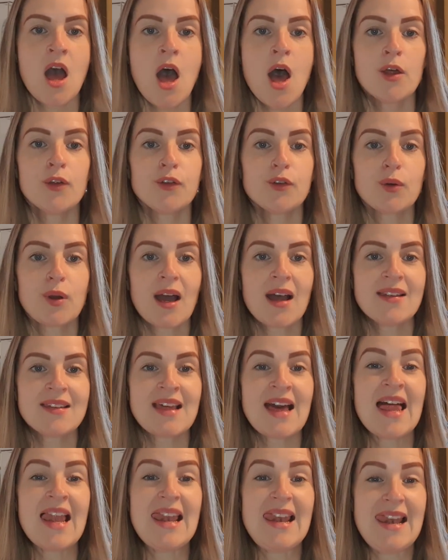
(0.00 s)
So guys,
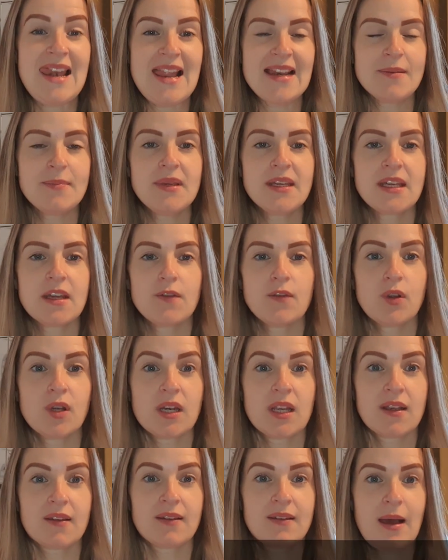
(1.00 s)
let me give you an
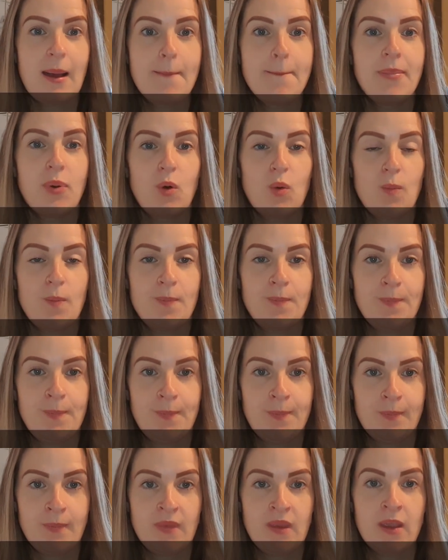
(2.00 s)
example.
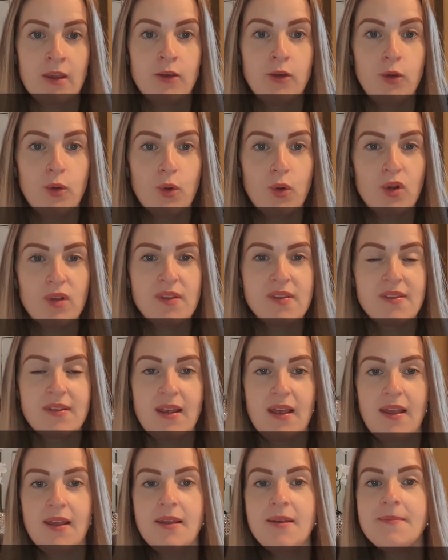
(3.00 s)
You could
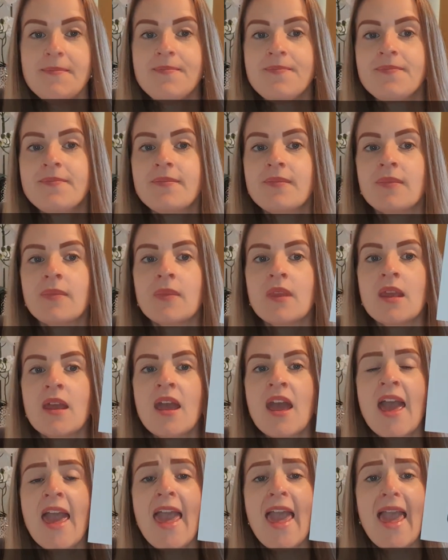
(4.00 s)
say,
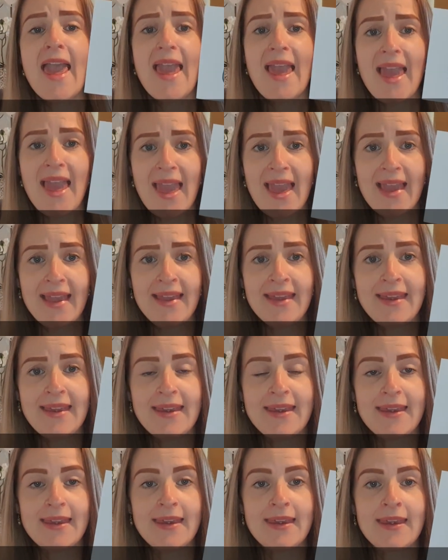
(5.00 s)

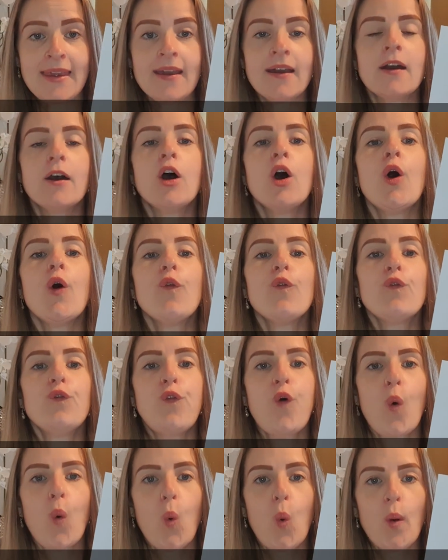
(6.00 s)
ich
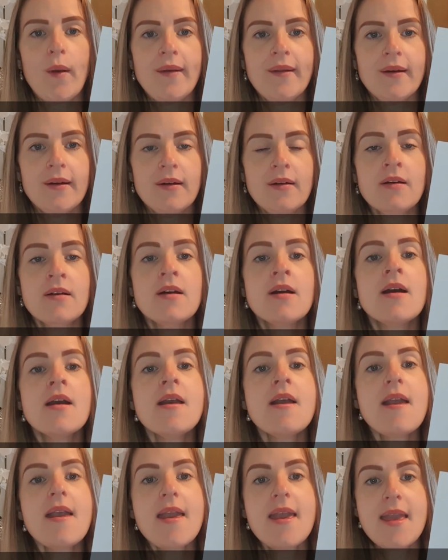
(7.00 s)
wohne
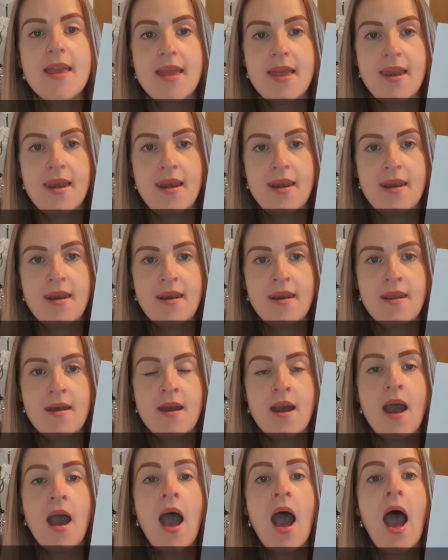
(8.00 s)
in
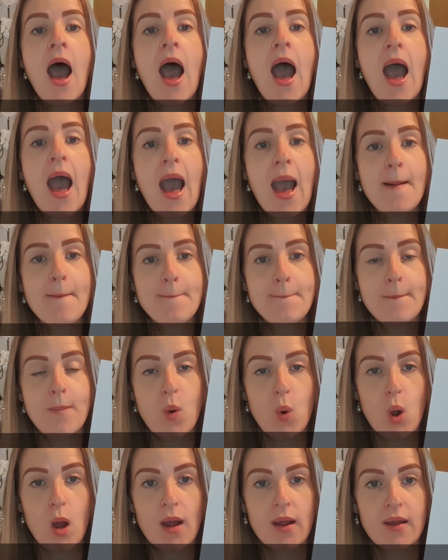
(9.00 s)

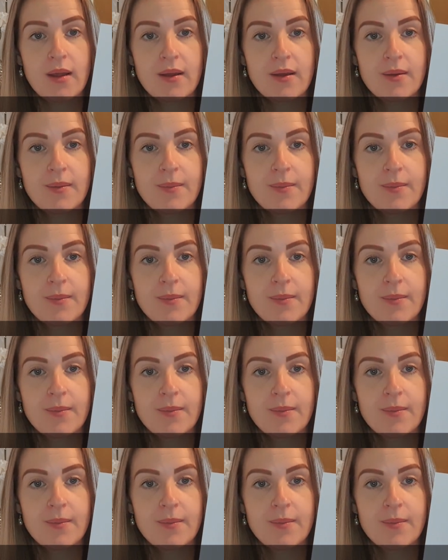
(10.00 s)
Hamburg.